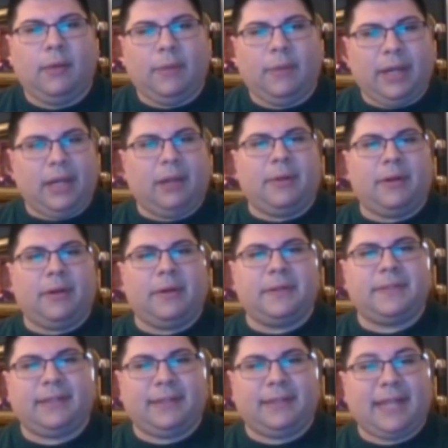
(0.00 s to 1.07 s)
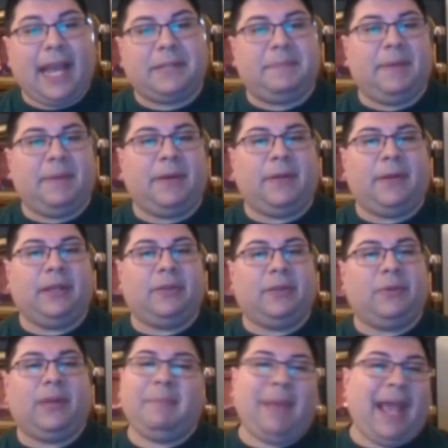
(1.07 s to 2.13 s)
when it emerged that the tax bill
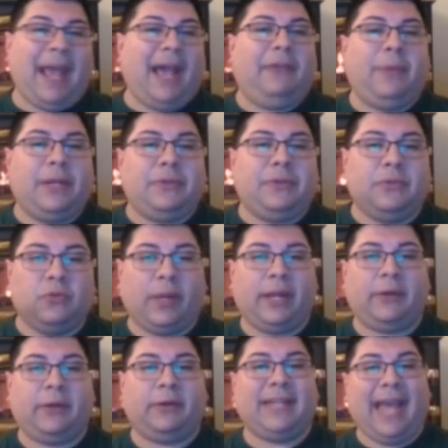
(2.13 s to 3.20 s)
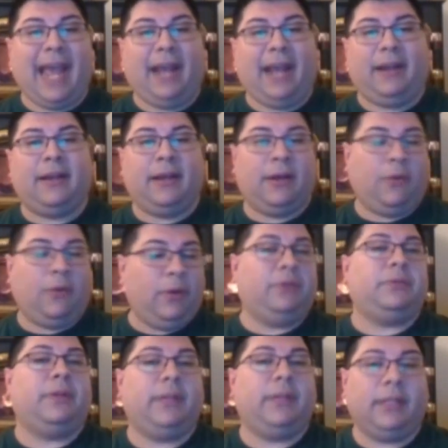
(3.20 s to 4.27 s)
included a pathway to greater
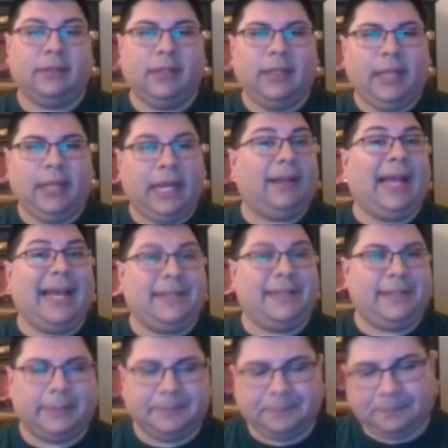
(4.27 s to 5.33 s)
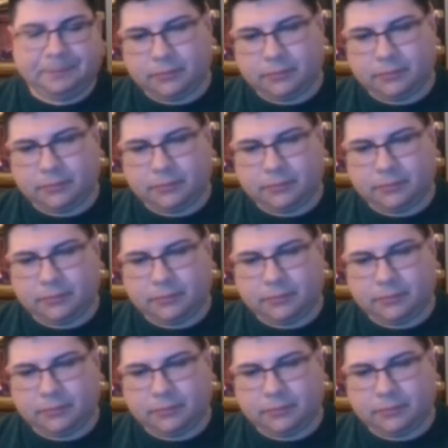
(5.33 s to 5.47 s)
oil drilling in Alaska.